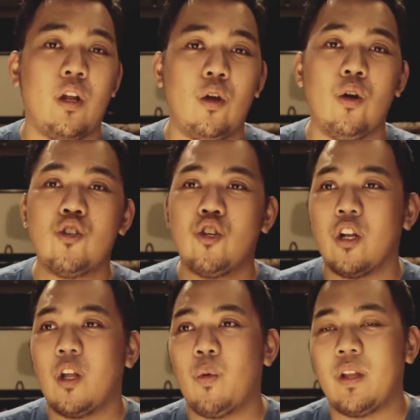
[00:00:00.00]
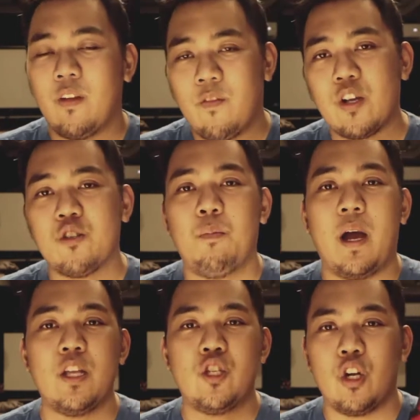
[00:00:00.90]
one Low, Jordan one Reverse
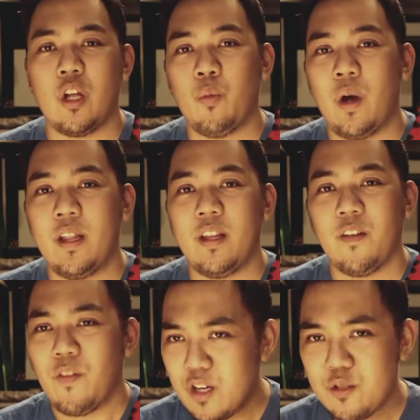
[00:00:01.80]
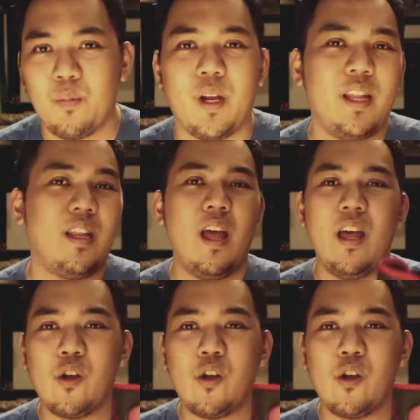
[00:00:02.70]
Band, Jordan one Reverse Bred,